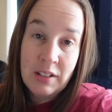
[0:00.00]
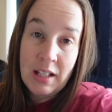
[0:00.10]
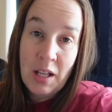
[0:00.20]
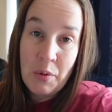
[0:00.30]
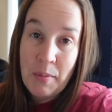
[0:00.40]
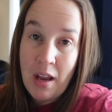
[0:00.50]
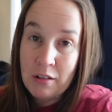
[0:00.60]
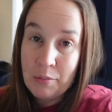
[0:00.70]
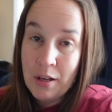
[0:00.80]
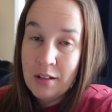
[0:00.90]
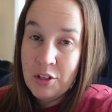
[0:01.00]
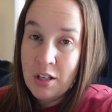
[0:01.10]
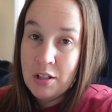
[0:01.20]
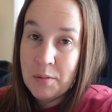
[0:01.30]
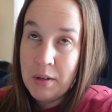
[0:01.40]
lately with my
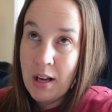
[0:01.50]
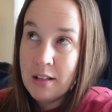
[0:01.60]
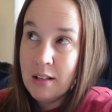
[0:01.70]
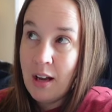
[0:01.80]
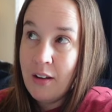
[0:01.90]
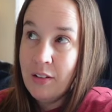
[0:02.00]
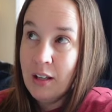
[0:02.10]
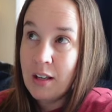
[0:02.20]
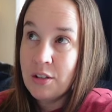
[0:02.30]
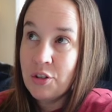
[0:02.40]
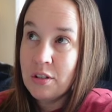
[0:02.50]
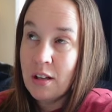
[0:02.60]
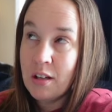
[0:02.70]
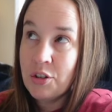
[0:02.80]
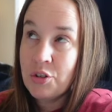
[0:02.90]
Anthropology just because I feel like it's just
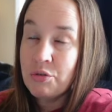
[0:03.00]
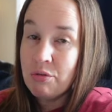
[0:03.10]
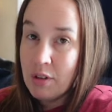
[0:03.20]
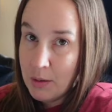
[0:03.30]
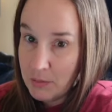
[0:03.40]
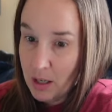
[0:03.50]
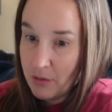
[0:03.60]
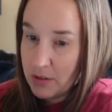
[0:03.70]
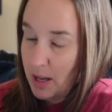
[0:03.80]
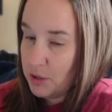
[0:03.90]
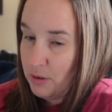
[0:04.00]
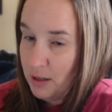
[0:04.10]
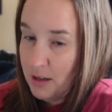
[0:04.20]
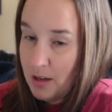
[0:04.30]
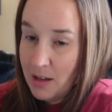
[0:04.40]
extremely
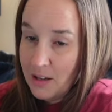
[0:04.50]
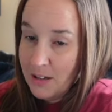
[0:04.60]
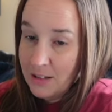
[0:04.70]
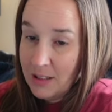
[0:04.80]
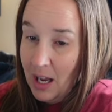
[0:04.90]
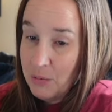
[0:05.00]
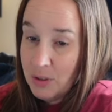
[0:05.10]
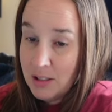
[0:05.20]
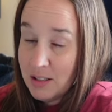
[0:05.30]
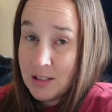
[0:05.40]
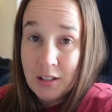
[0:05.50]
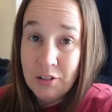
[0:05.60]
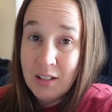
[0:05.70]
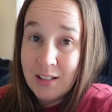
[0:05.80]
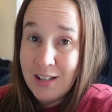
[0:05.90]
oversaturated. That one still
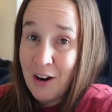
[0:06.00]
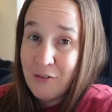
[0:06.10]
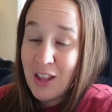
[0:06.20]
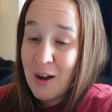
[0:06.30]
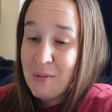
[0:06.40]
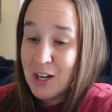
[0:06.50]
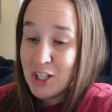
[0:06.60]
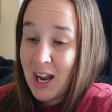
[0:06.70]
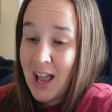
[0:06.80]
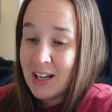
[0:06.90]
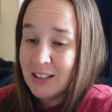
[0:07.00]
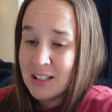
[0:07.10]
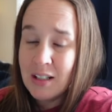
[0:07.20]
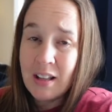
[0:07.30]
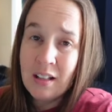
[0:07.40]
didn't sell for that much. I had it
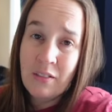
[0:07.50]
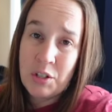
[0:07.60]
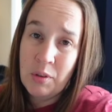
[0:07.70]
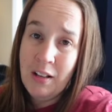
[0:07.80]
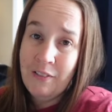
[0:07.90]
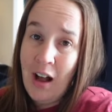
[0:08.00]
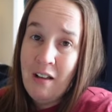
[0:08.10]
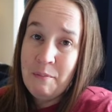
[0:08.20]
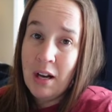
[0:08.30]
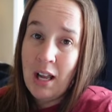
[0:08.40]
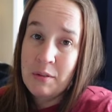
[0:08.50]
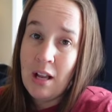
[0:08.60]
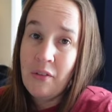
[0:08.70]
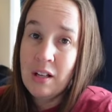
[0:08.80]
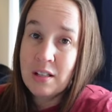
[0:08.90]
listed, I think, for $25, but I was
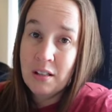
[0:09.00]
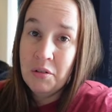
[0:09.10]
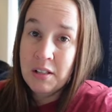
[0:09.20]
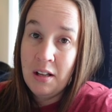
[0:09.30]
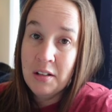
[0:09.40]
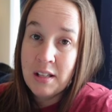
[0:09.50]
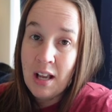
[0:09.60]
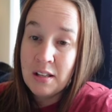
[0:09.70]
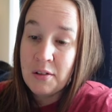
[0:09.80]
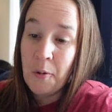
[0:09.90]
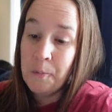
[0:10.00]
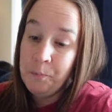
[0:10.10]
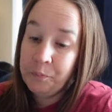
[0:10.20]
having a slow sales day, so